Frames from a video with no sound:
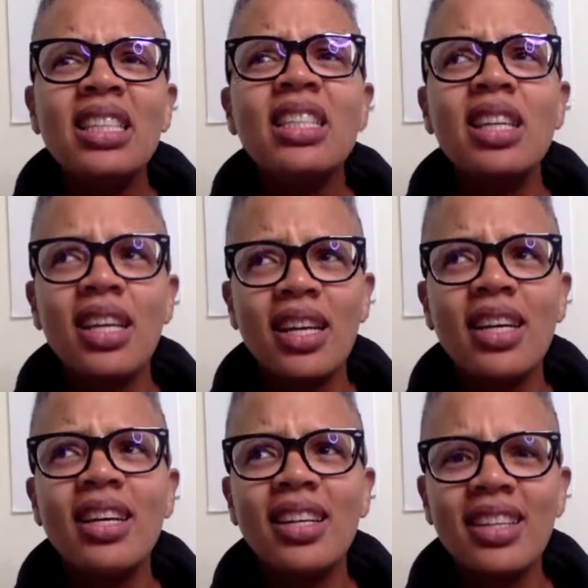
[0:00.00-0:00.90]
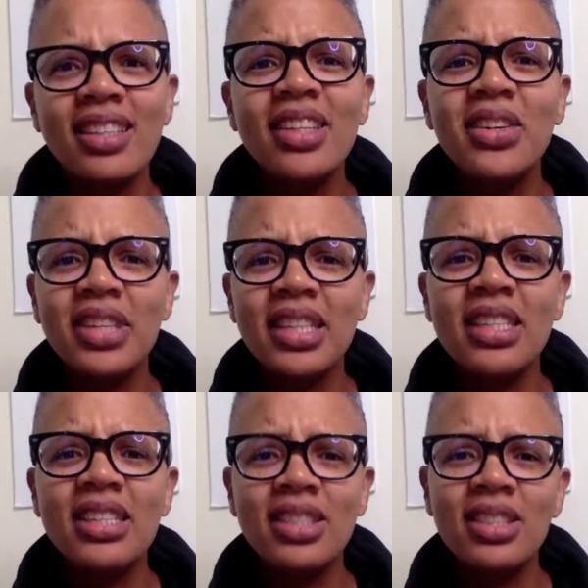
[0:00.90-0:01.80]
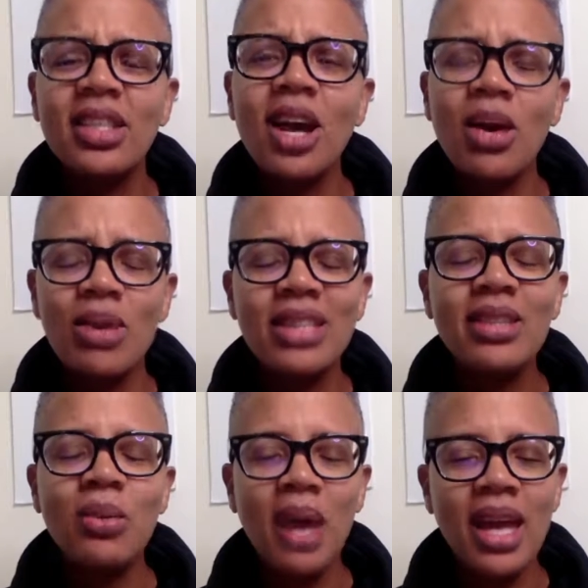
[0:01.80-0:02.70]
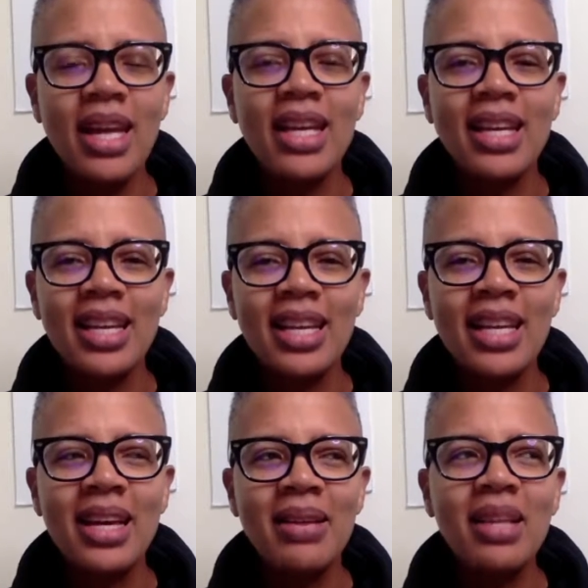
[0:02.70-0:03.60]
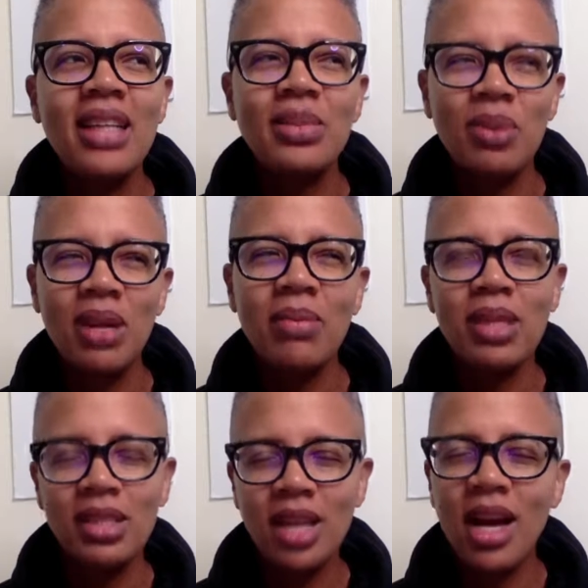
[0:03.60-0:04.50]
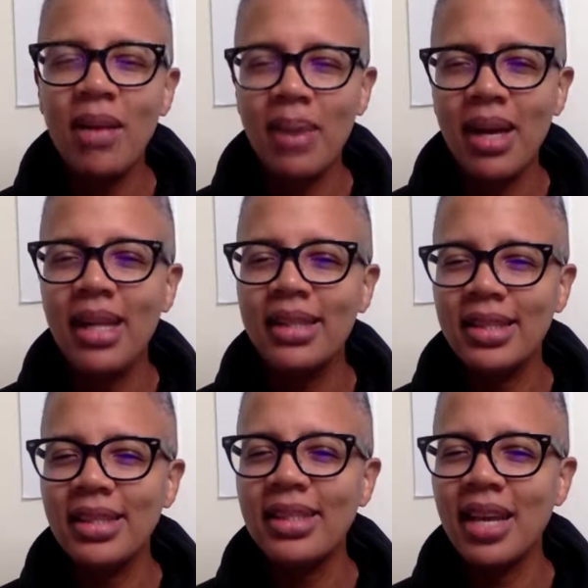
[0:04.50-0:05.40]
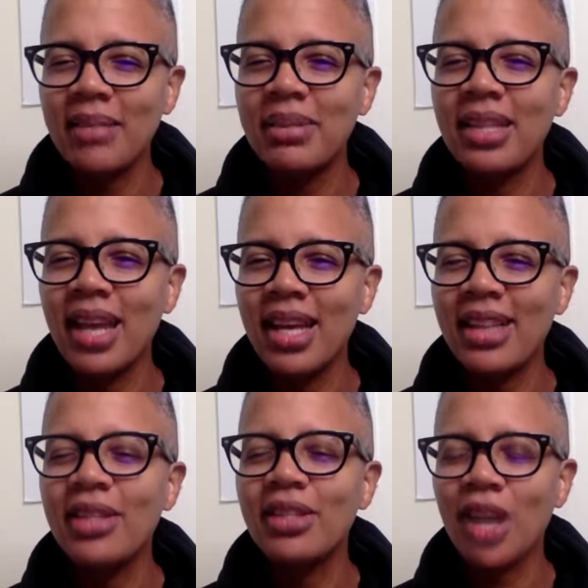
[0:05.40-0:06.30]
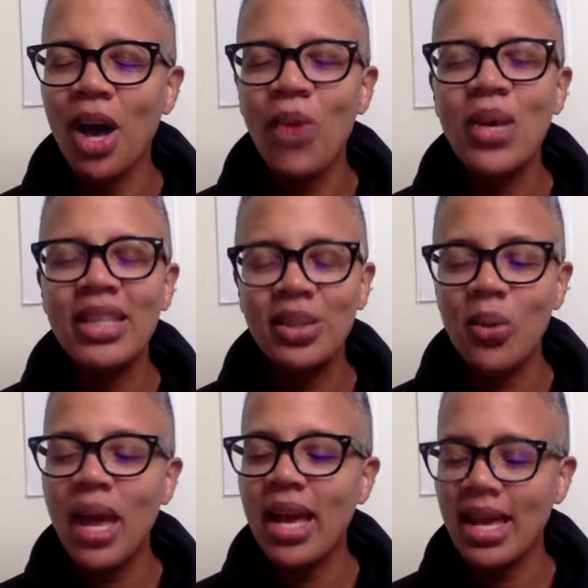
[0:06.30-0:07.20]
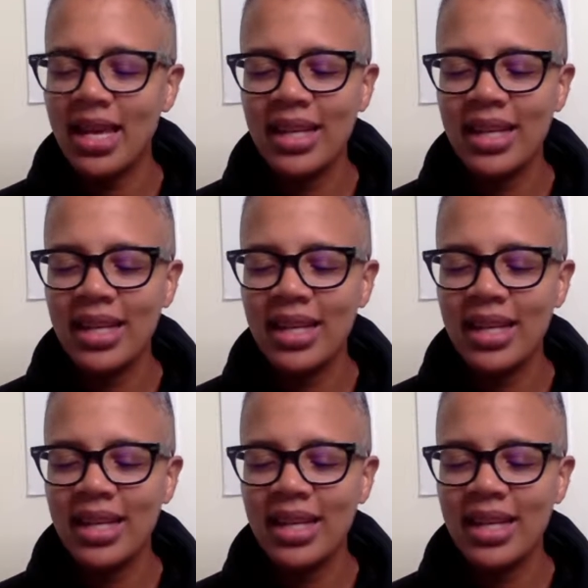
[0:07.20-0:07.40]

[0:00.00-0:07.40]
yeah, there is. There's always a way. That's what I'm going to talk about at tea time today. There's always a way.